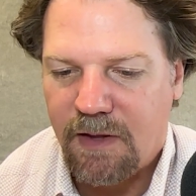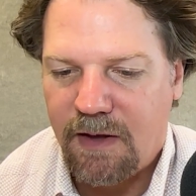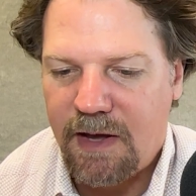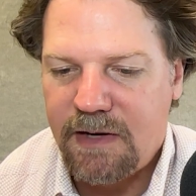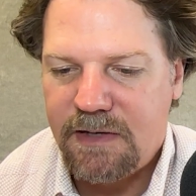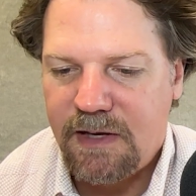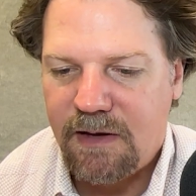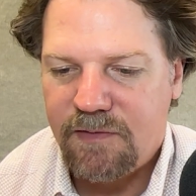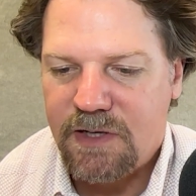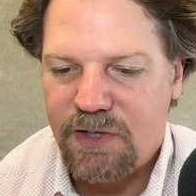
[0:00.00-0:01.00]

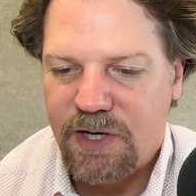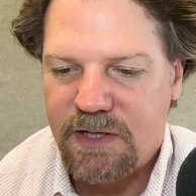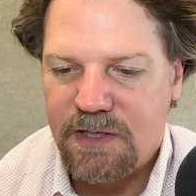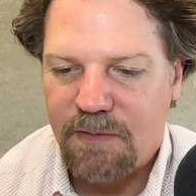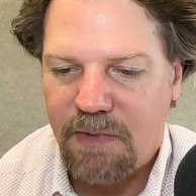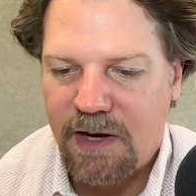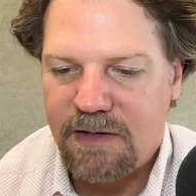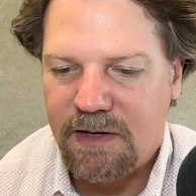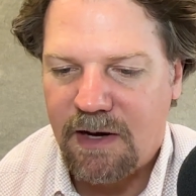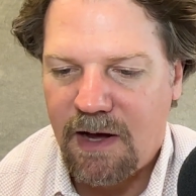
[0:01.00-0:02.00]
ATF suggests it might
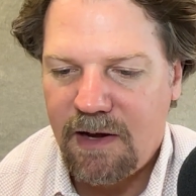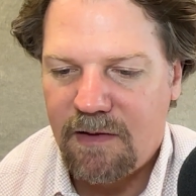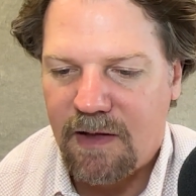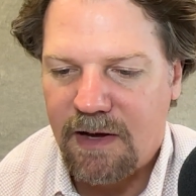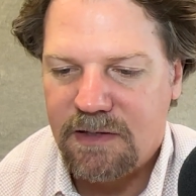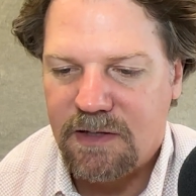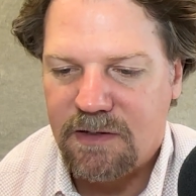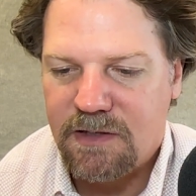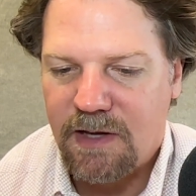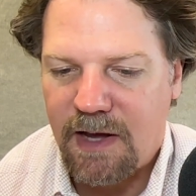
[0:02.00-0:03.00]
deny a
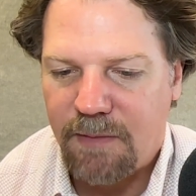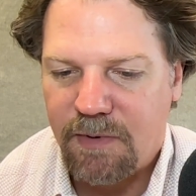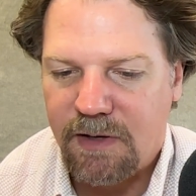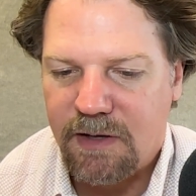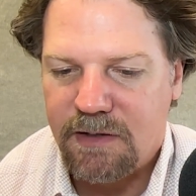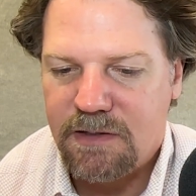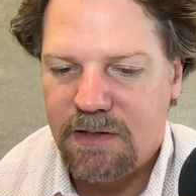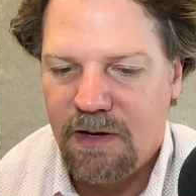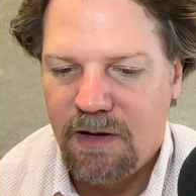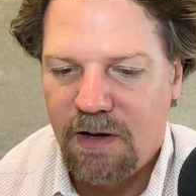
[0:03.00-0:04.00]
license to applicants
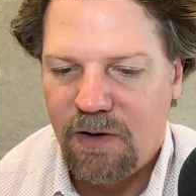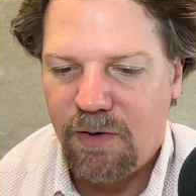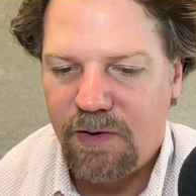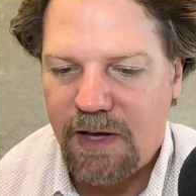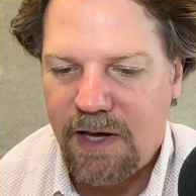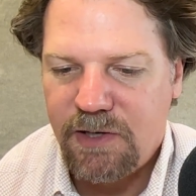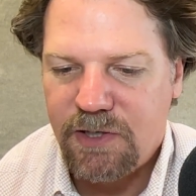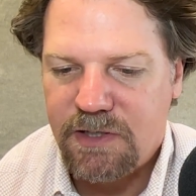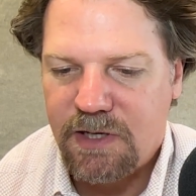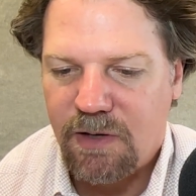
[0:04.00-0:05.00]
who the
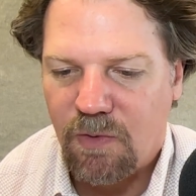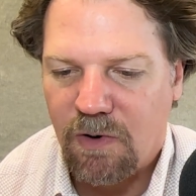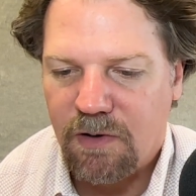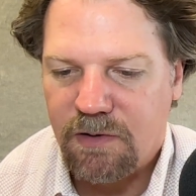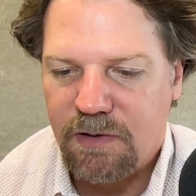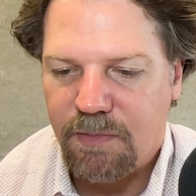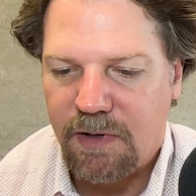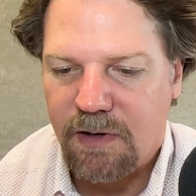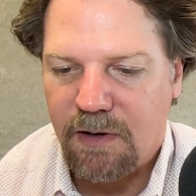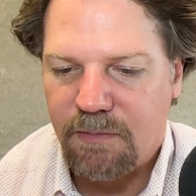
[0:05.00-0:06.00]
agency ordered to
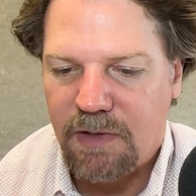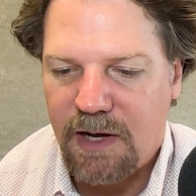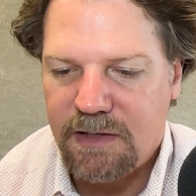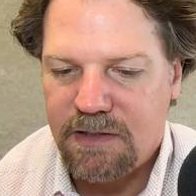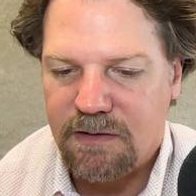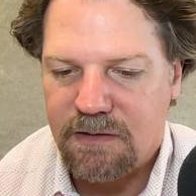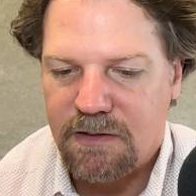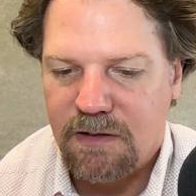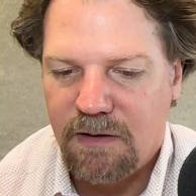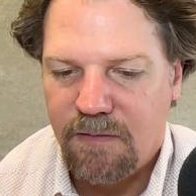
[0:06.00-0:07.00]
become
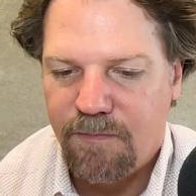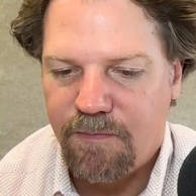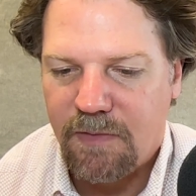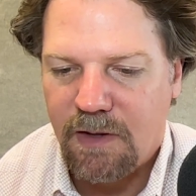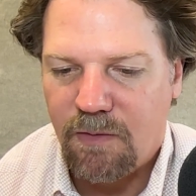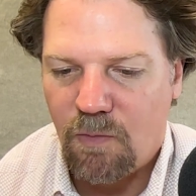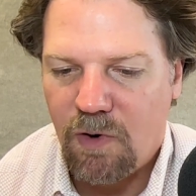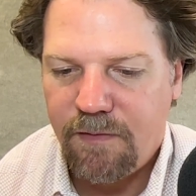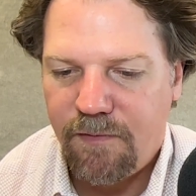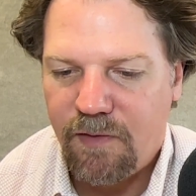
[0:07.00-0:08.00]
licensed.
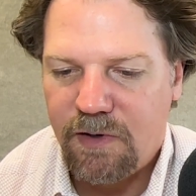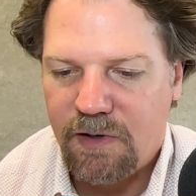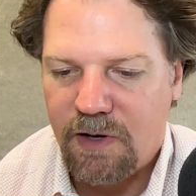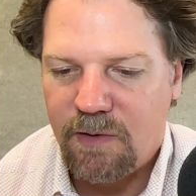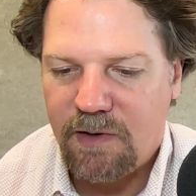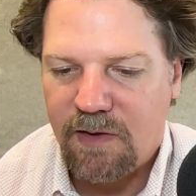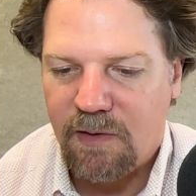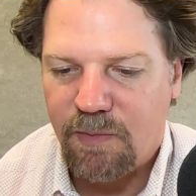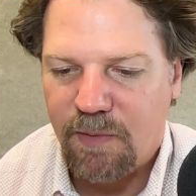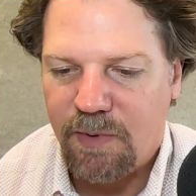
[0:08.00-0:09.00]
One footnote in the
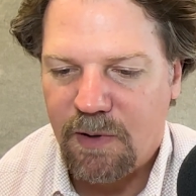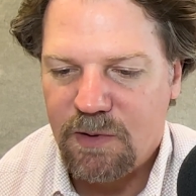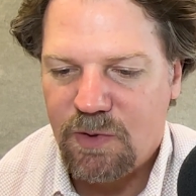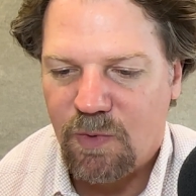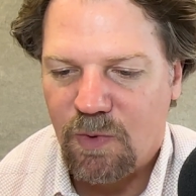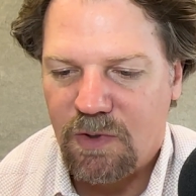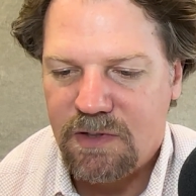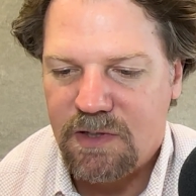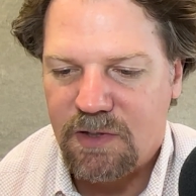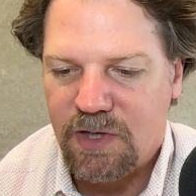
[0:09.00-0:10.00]
proposed rule
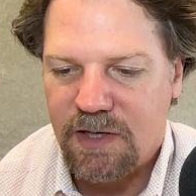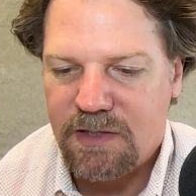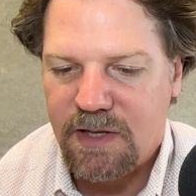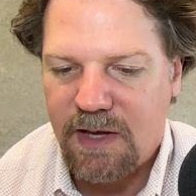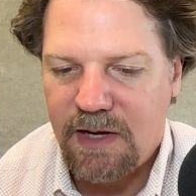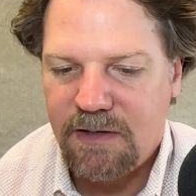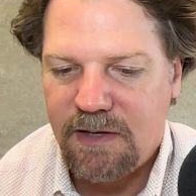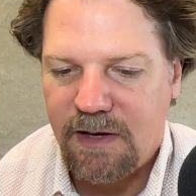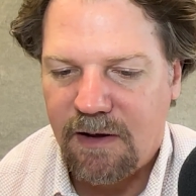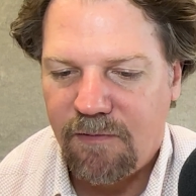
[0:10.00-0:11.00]
suggests the
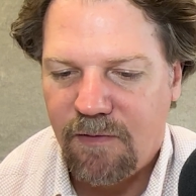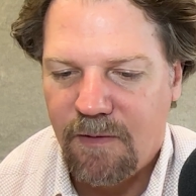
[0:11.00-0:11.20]
ATF